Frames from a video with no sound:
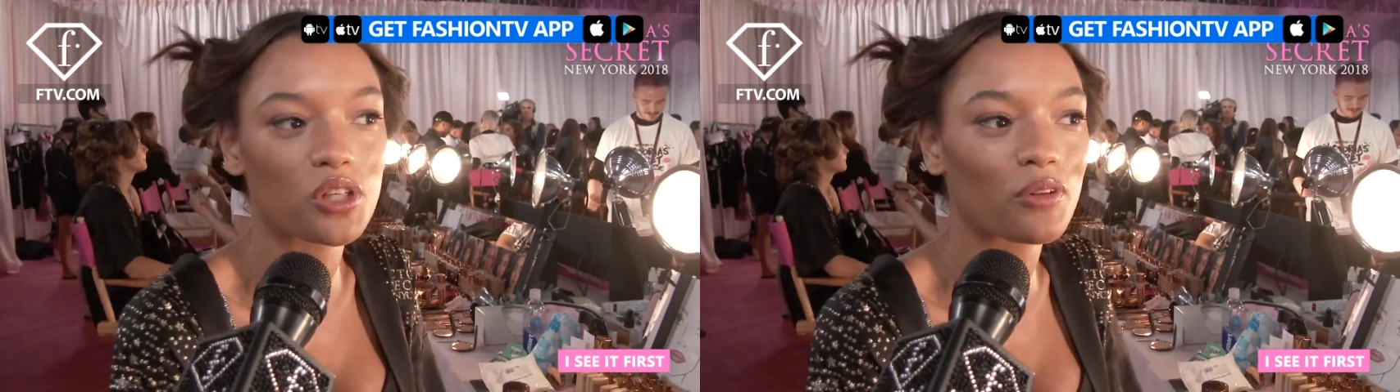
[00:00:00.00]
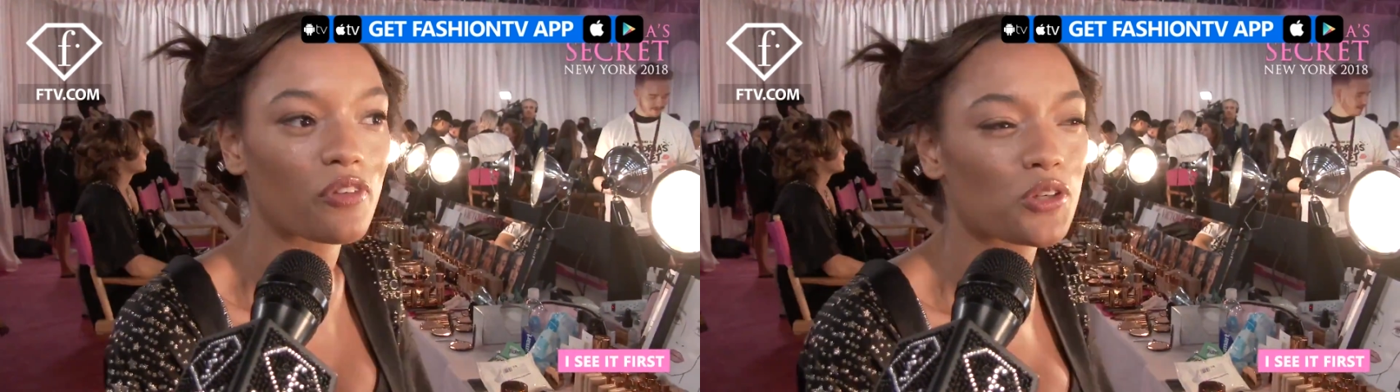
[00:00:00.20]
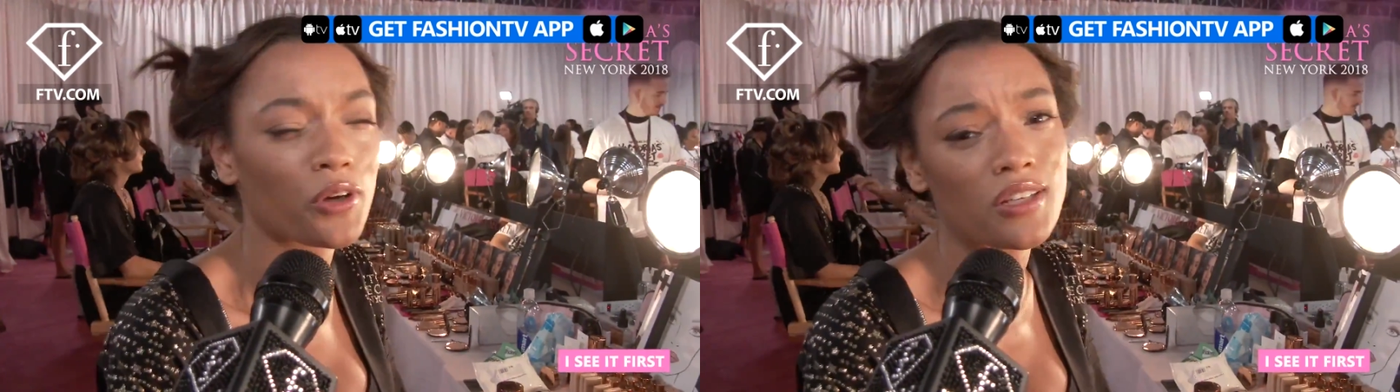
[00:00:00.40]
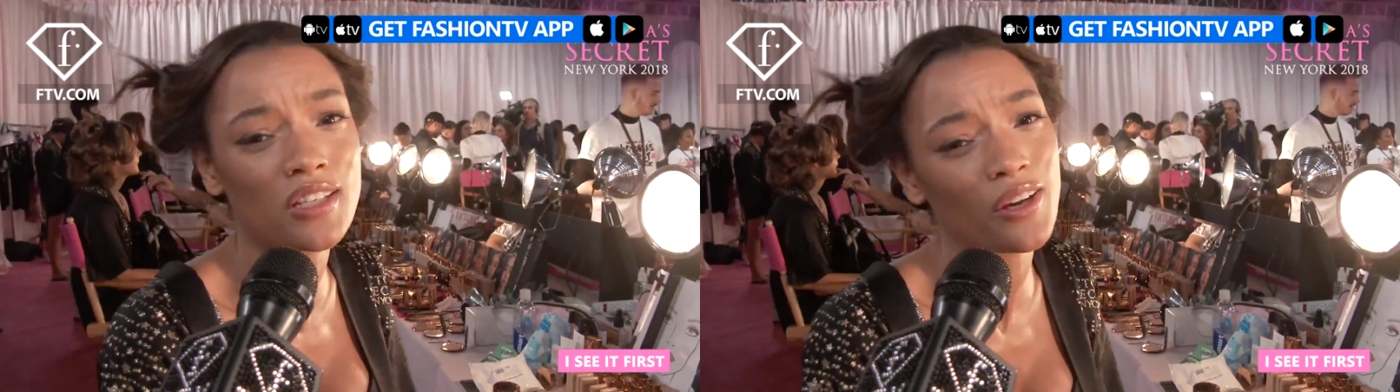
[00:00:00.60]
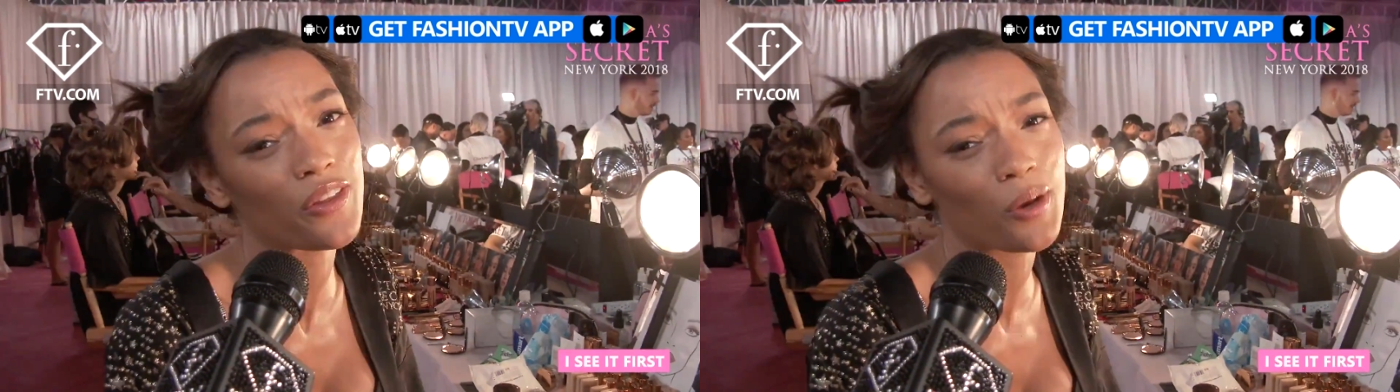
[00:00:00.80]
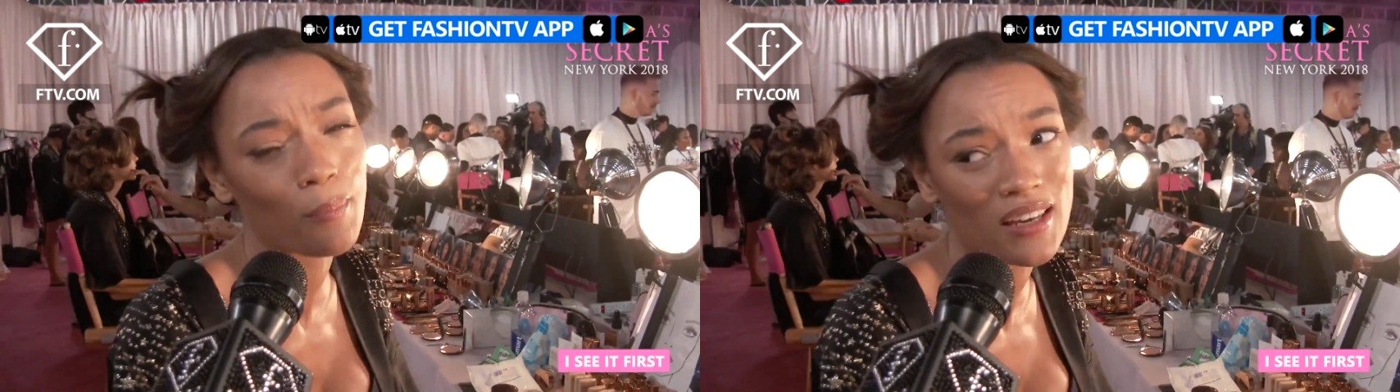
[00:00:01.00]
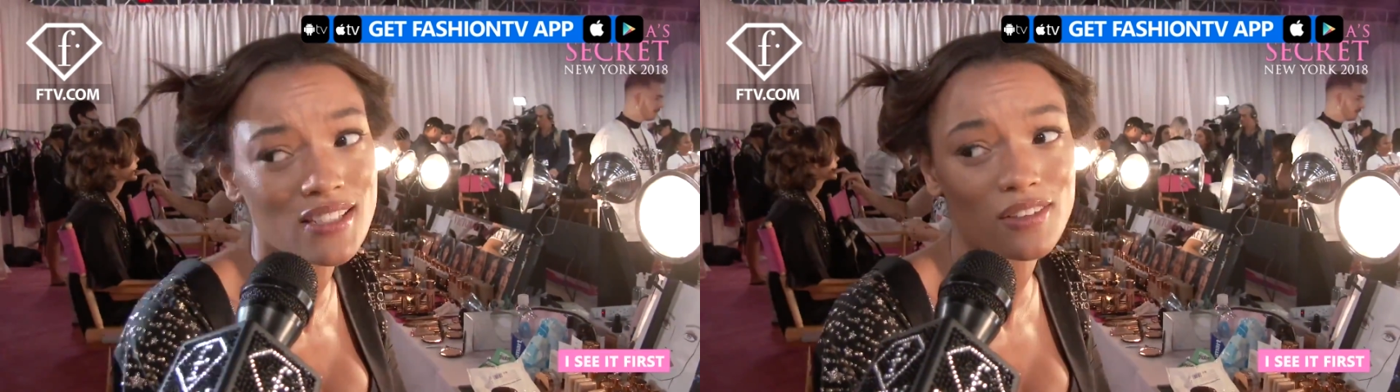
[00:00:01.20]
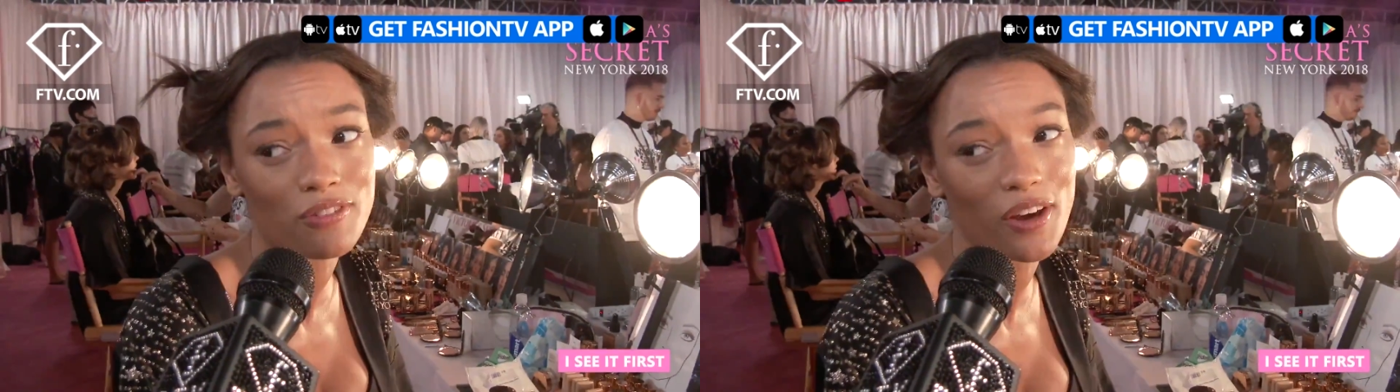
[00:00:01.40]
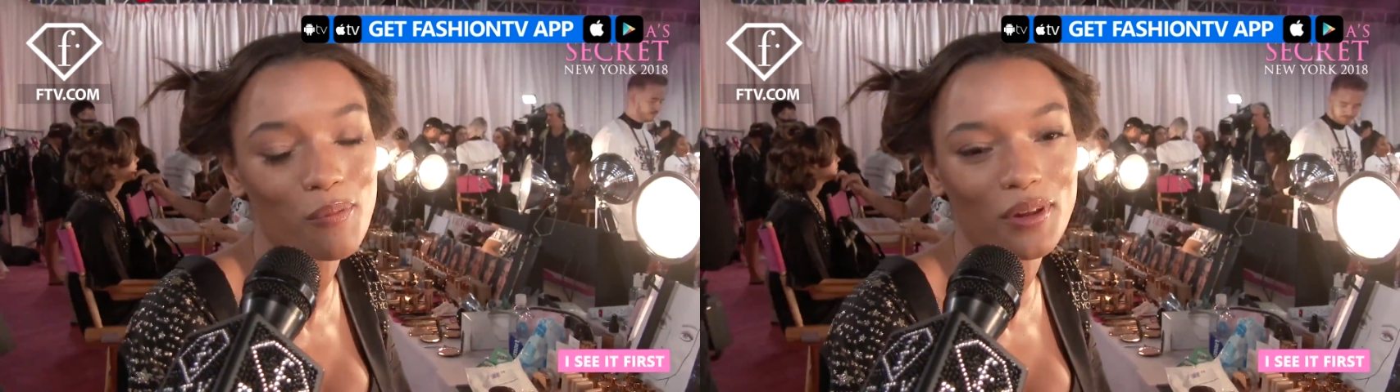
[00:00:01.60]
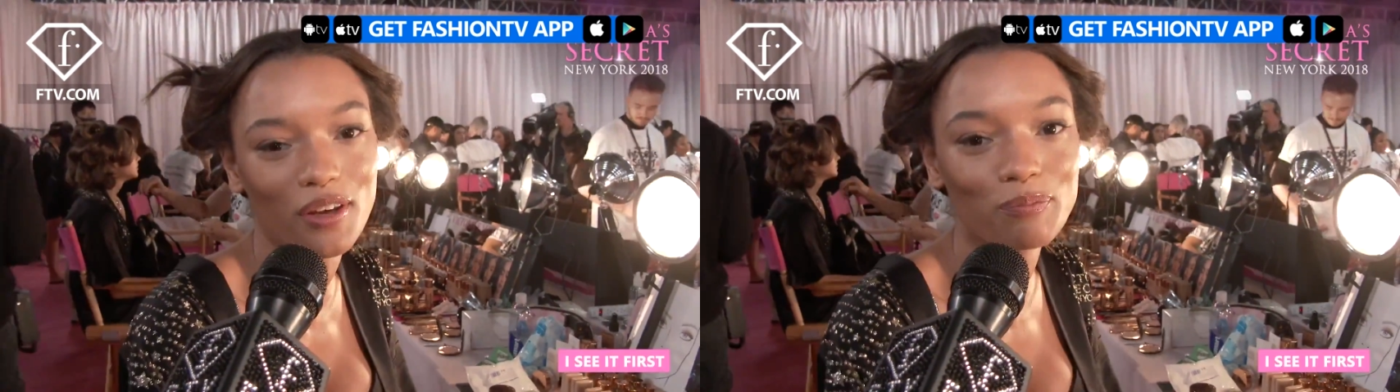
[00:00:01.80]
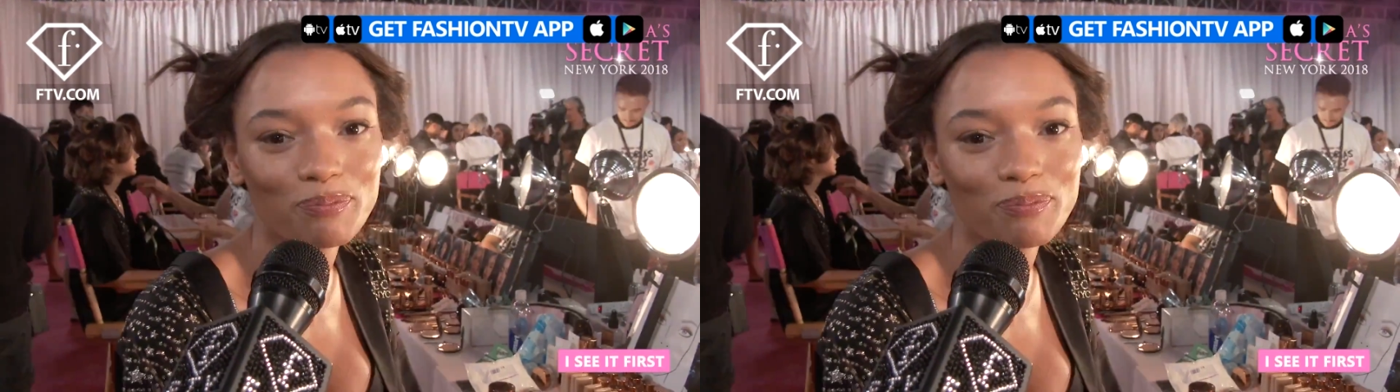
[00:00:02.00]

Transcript: with Victoria's Secret, they're an amazing family.